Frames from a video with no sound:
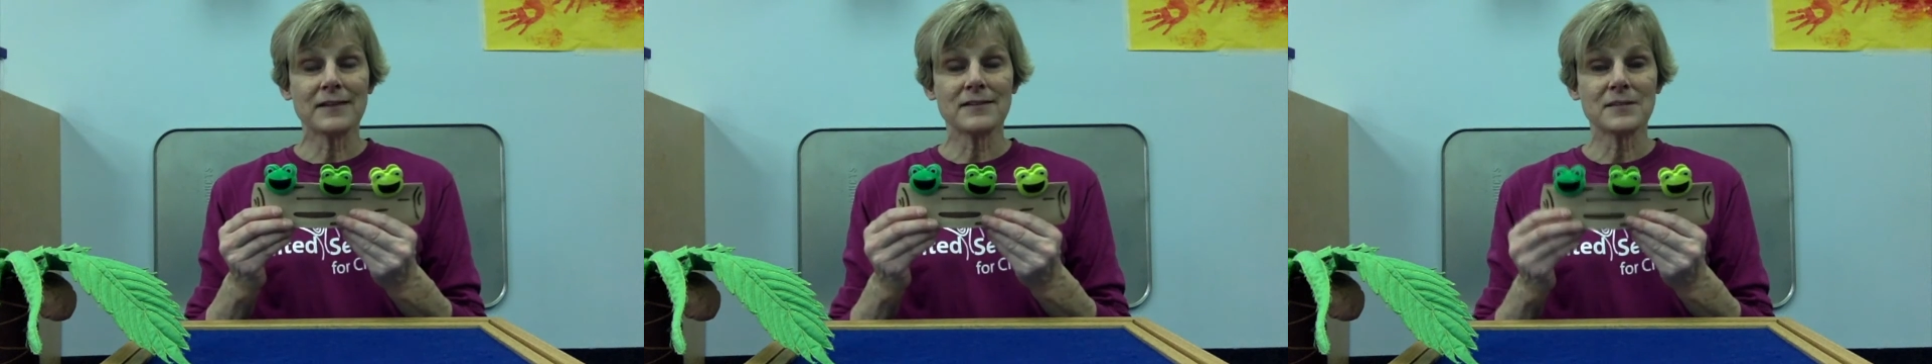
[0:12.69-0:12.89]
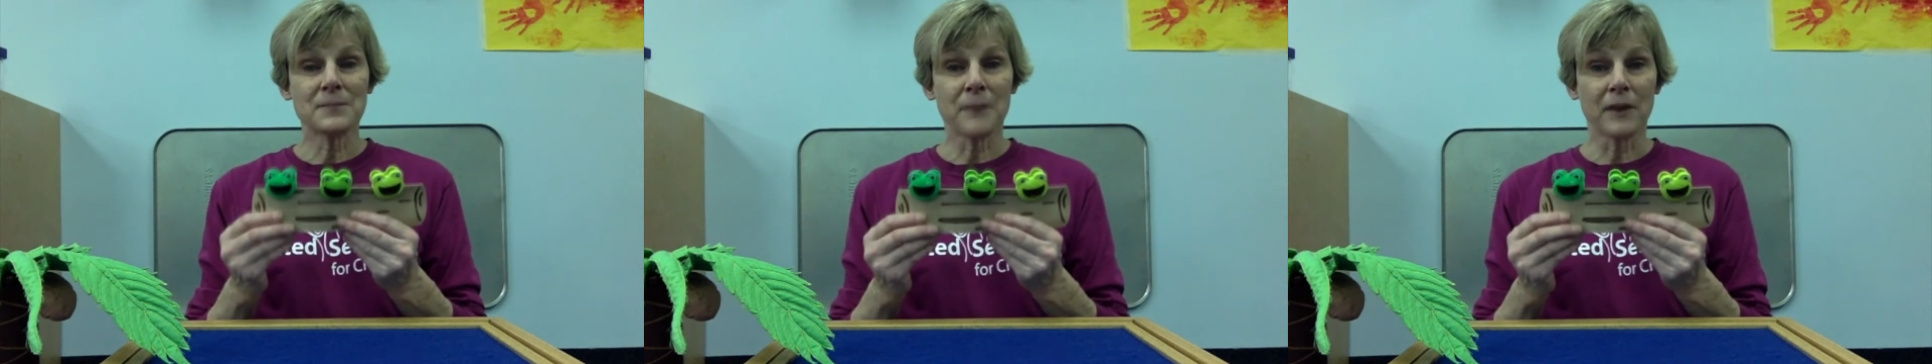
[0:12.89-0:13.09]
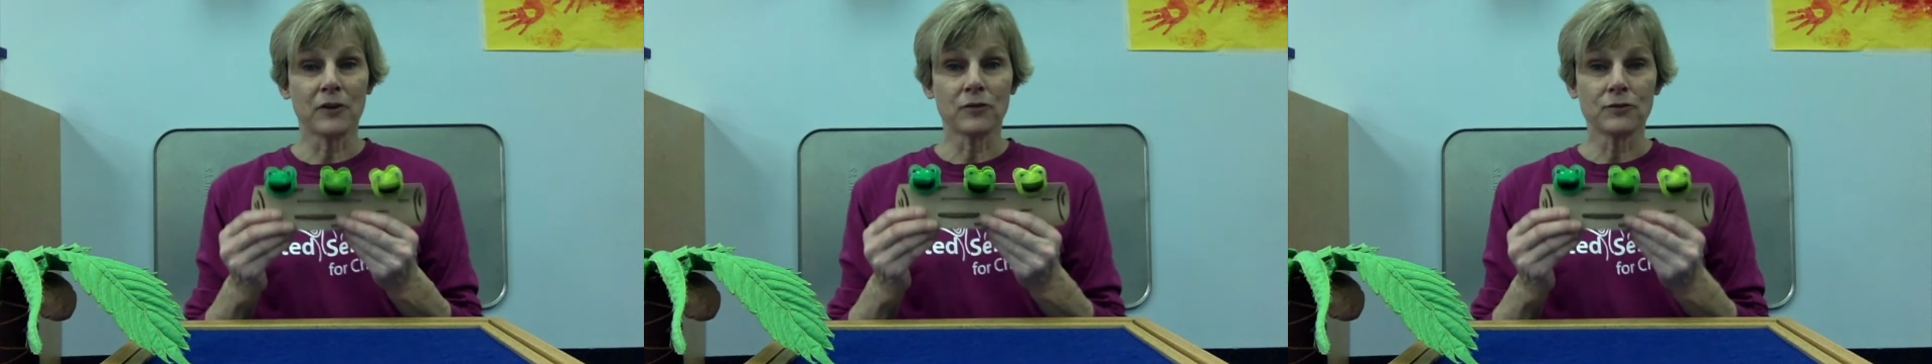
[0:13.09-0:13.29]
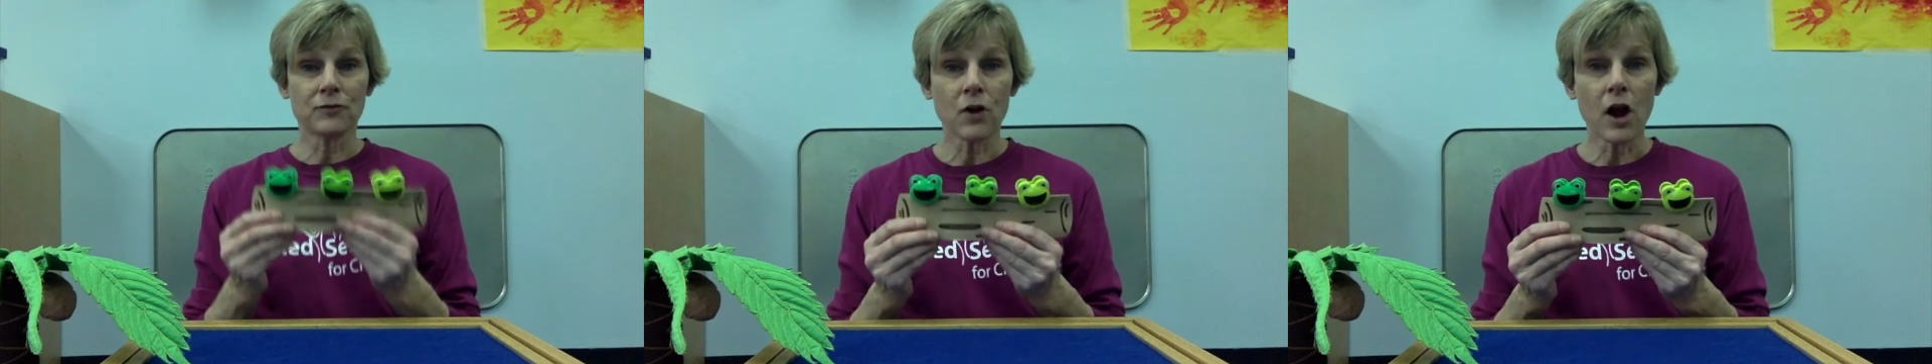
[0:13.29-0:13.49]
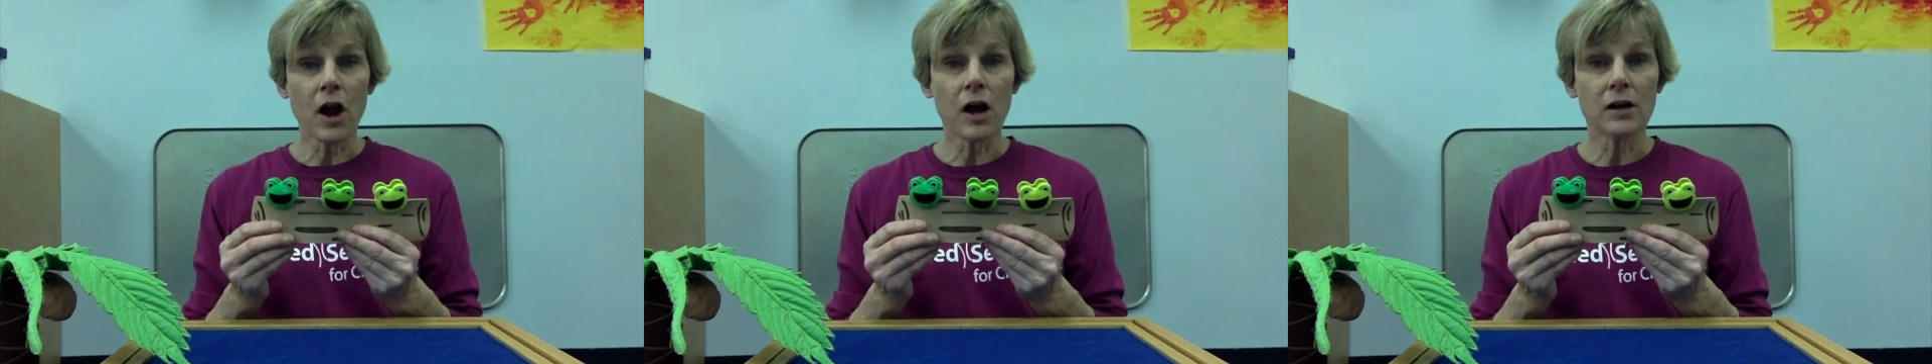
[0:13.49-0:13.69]
and Speckled
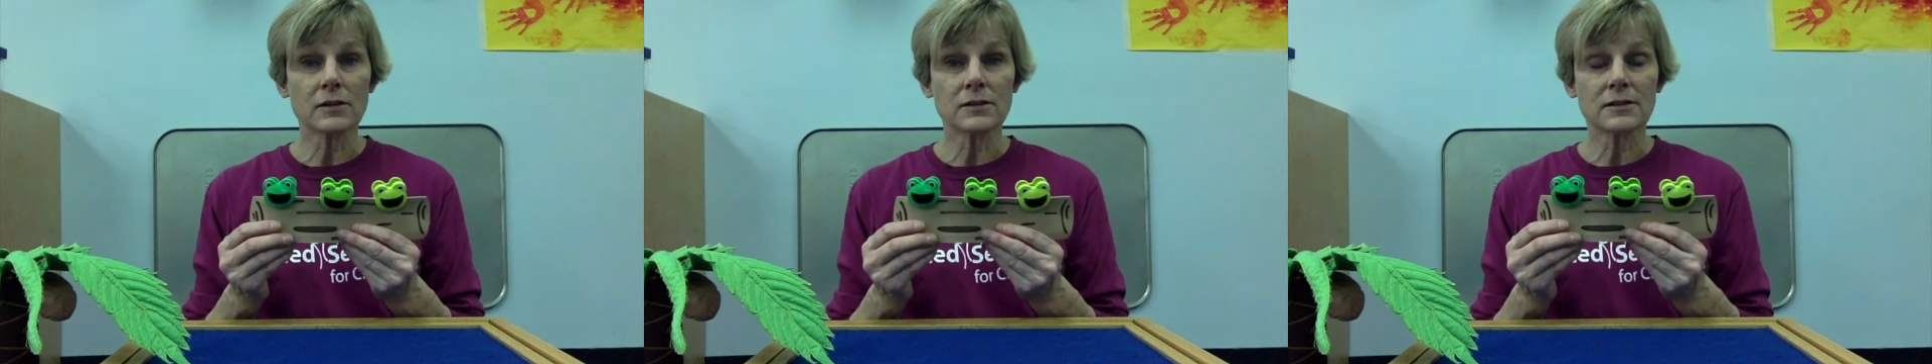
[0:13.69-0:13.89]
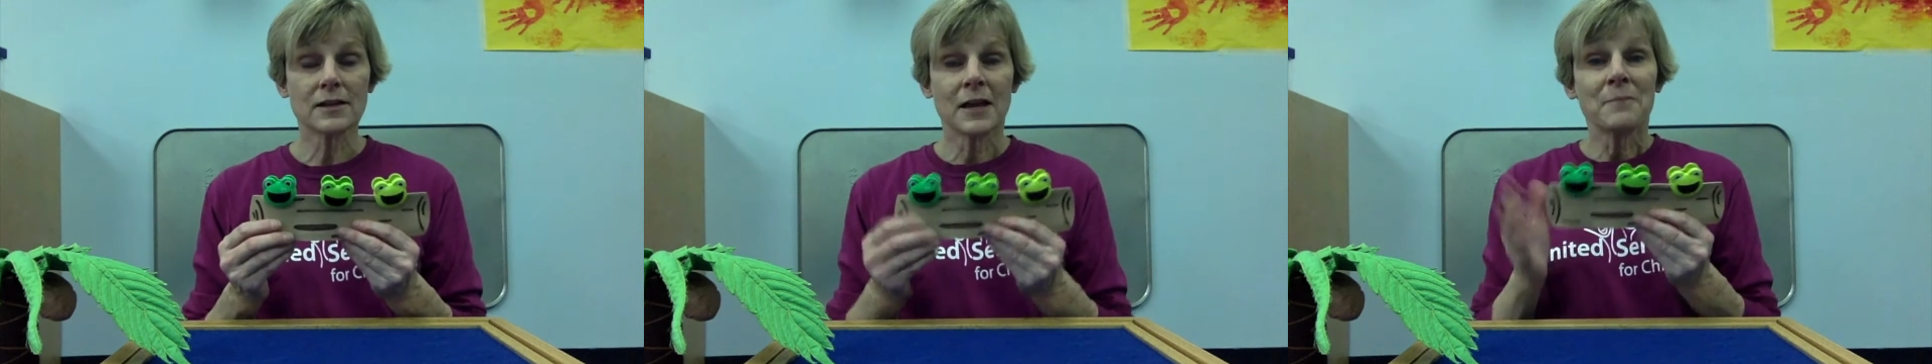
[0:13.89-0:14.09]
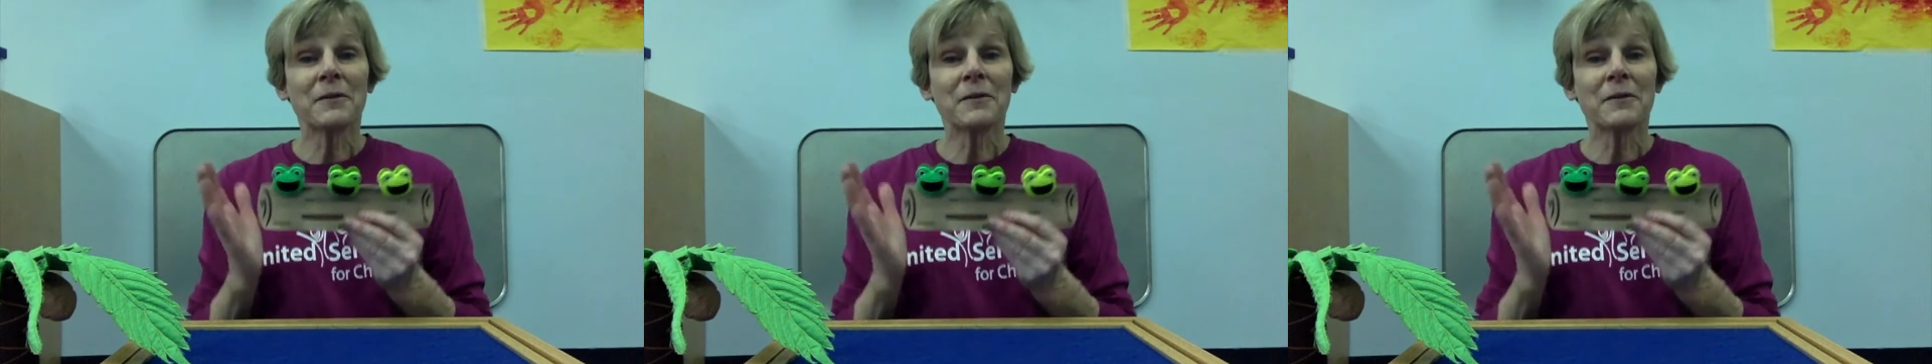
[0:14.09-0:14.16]
Frogs.